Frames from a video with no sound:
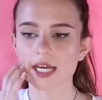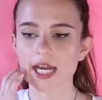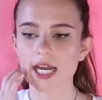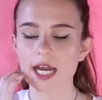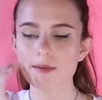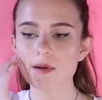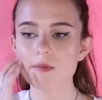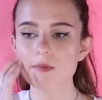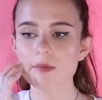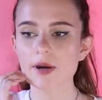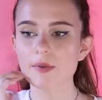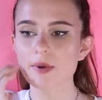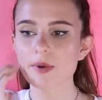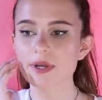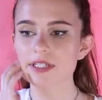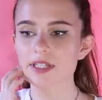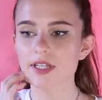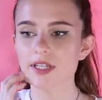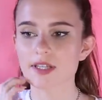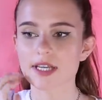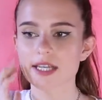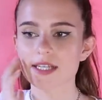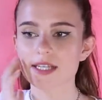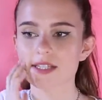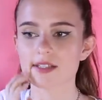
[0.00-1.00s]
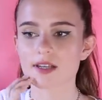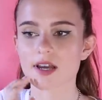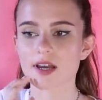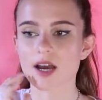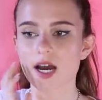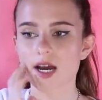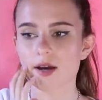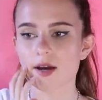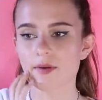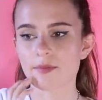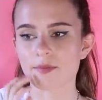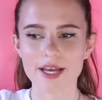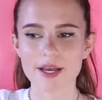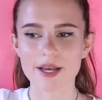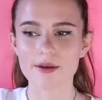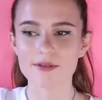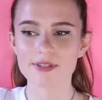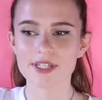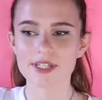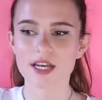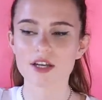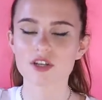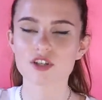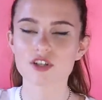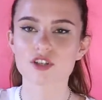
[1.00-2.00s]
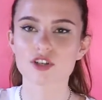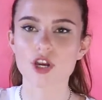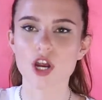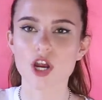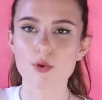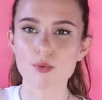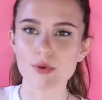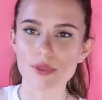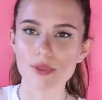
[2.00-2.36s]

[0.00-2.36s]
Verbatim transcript: Like, I remember I went to this, um, it was like a show